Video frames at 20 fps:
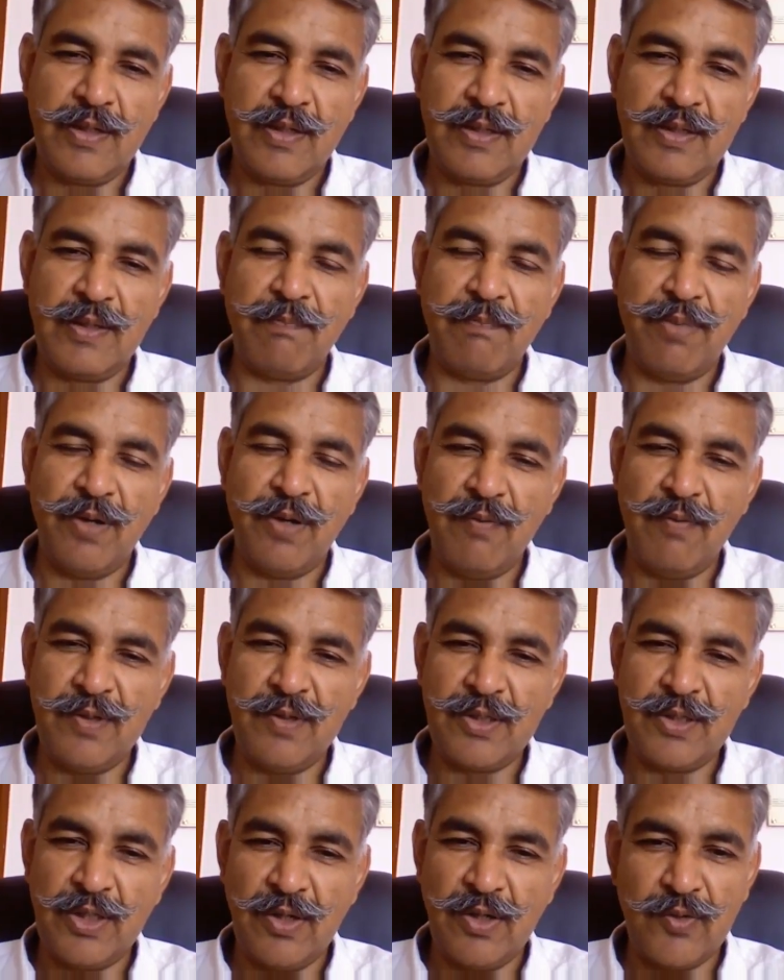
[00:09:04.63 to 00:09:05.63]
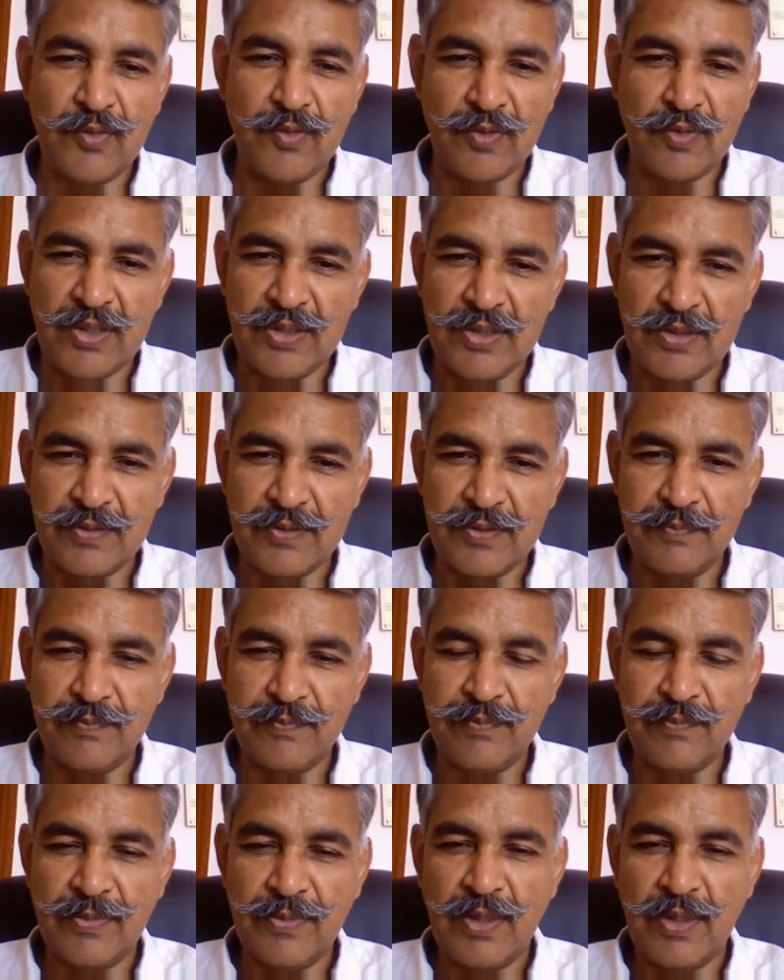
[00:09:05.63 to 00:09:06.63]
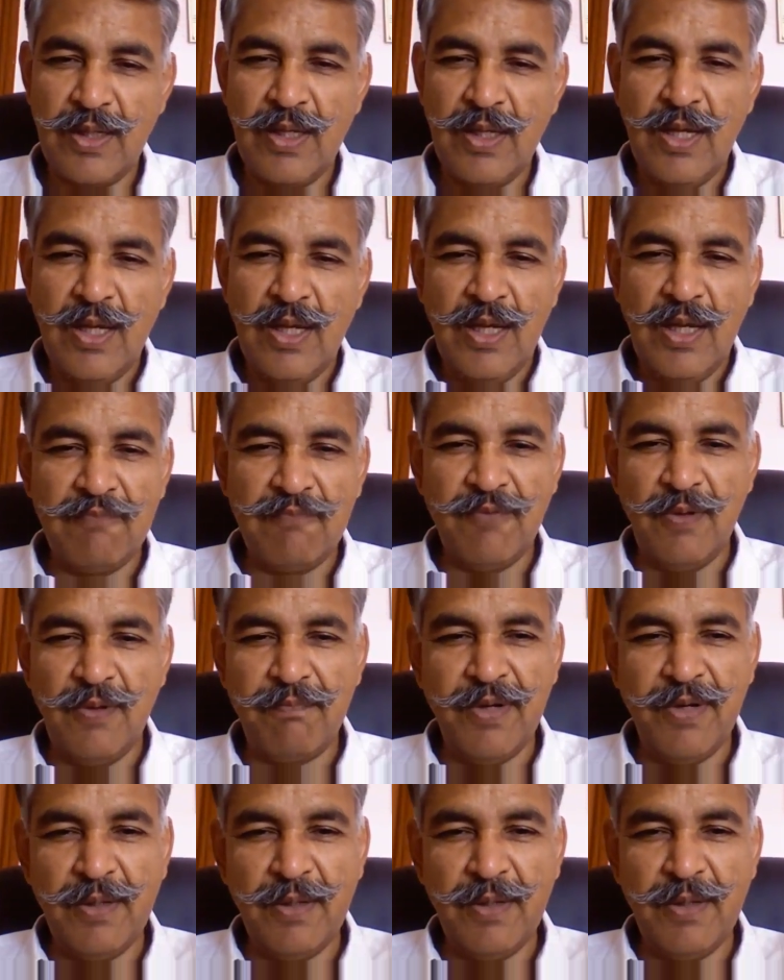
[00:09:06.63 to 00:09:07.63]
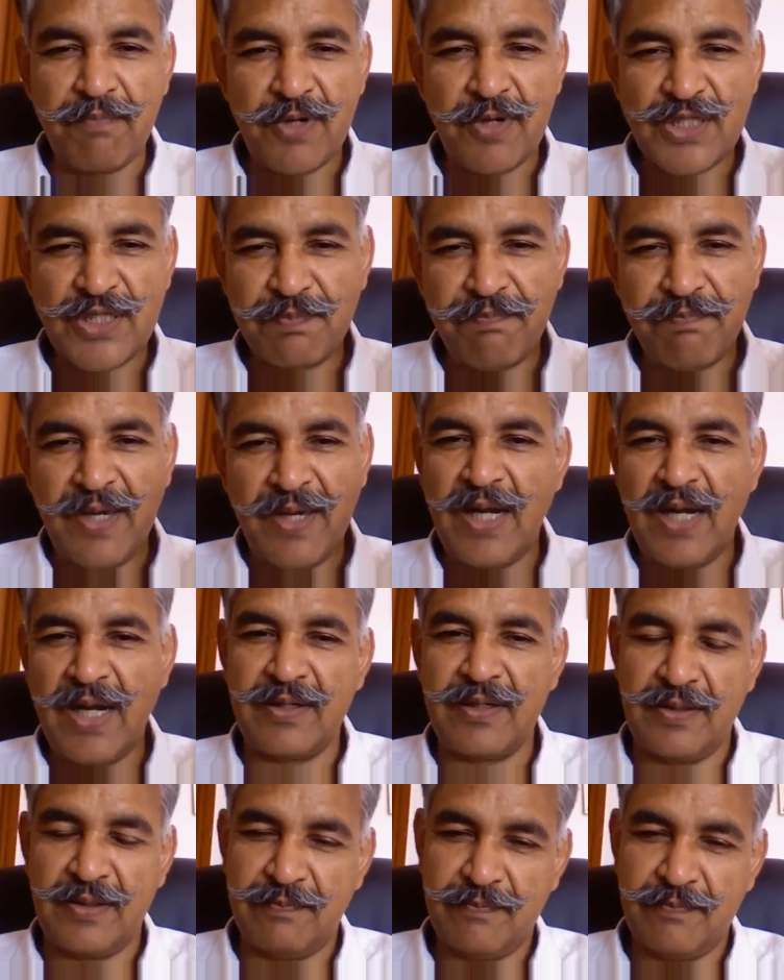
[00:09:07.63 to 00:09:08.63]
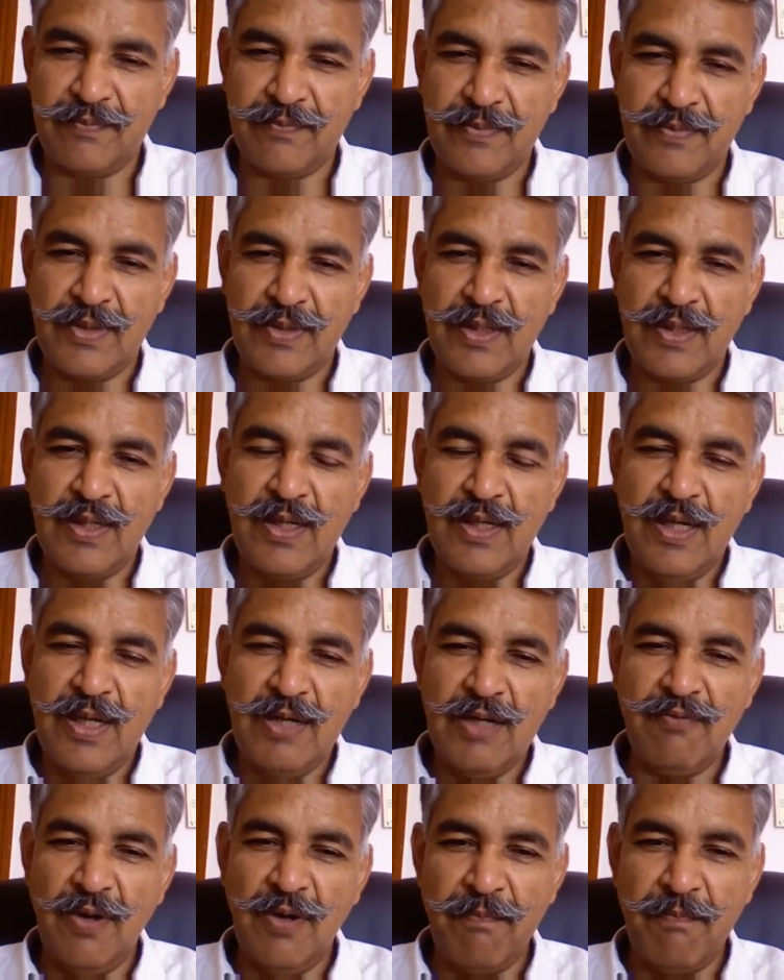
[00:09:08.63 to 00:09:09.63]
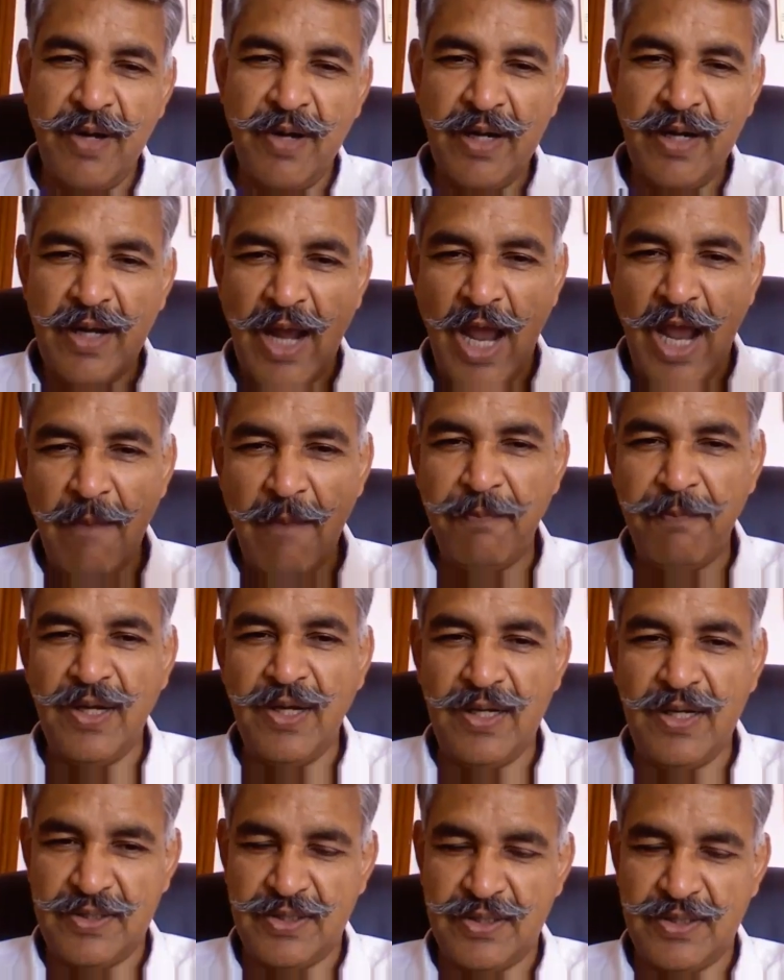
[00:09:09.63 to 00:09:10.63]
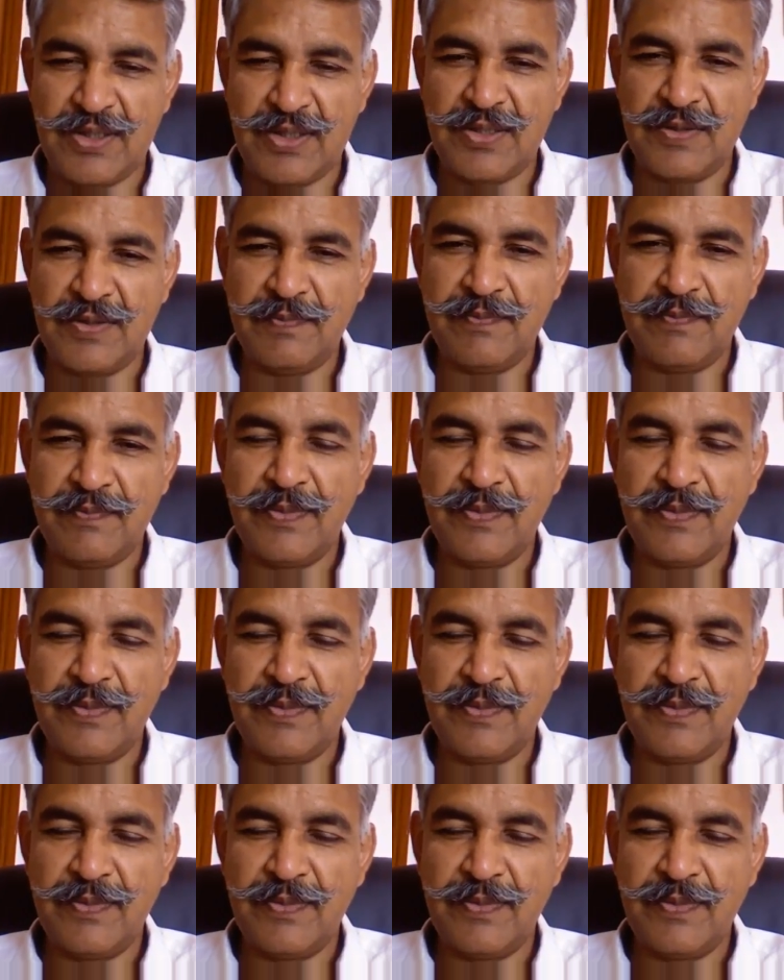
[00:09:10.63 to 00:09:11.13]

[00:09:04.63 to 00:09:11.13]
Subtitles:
the poverty altogether. It will bring prosperity. It will bring happiness.